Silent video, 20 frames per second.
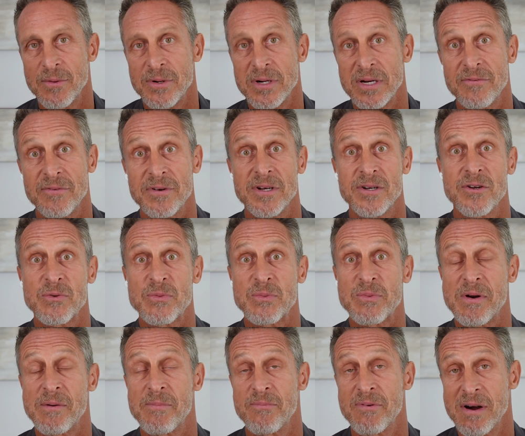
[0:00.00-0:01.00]
We're different in terms
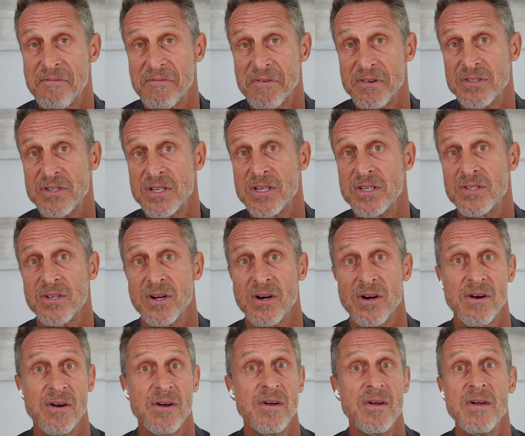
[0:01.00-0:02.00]
of our preferences,
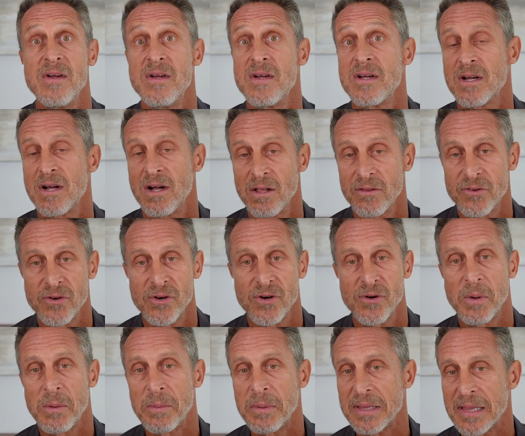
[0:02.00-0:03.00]
our culture,
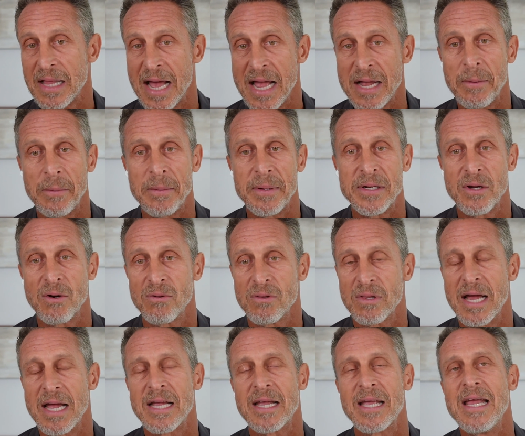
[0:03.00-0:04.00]
what we like, what we don't
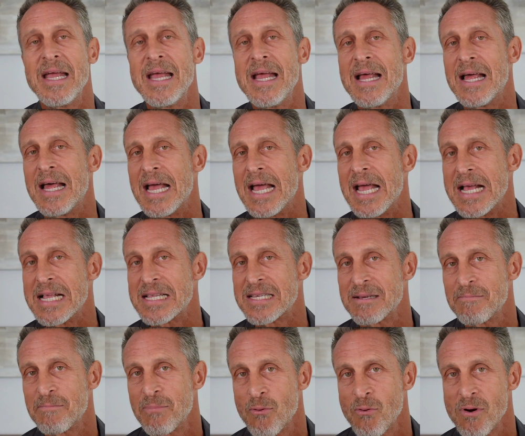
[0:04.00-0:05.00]
like. It's
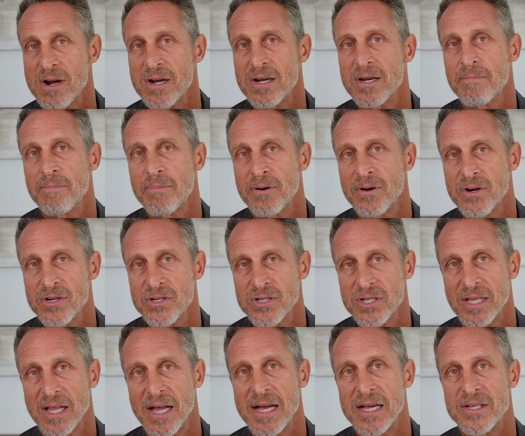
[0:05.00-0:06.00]
important to
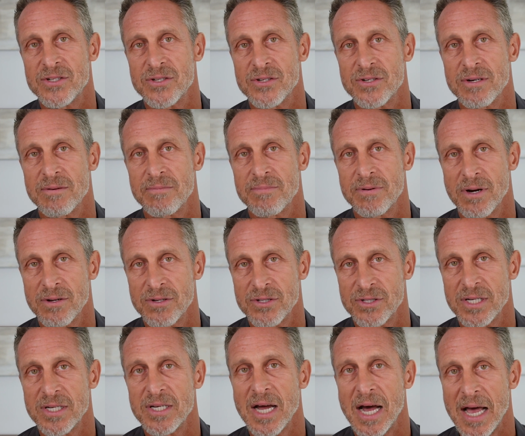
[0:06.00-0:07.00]
personalize your approach
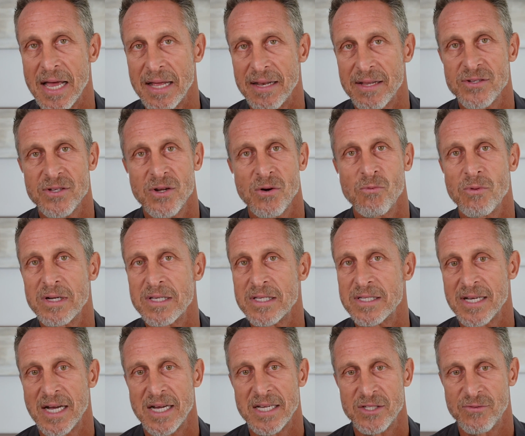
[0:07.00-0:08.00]
to diet. There's no one
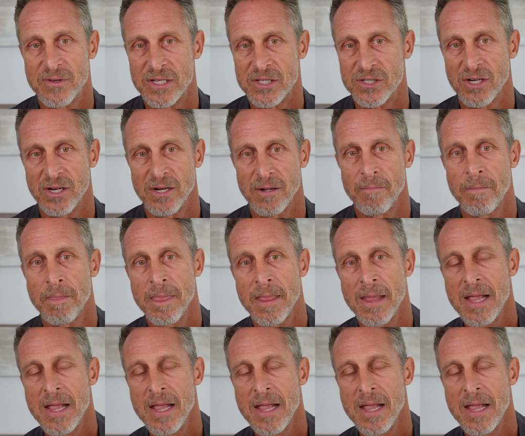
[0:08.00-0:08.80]
size fits all.